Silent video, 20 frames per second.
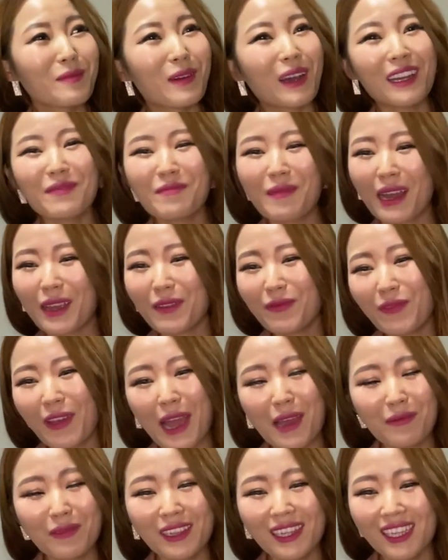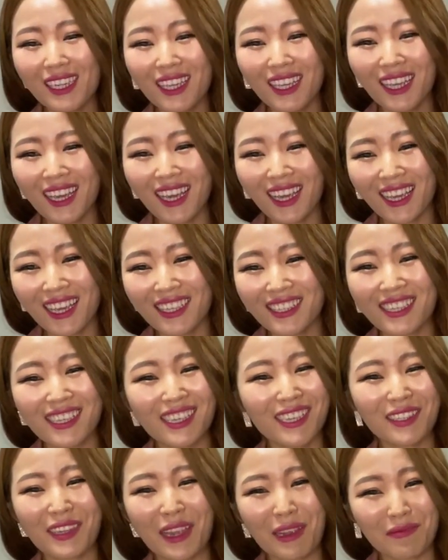but my family is
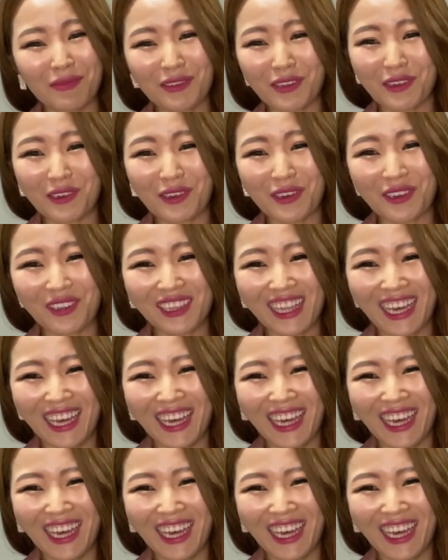exceptional.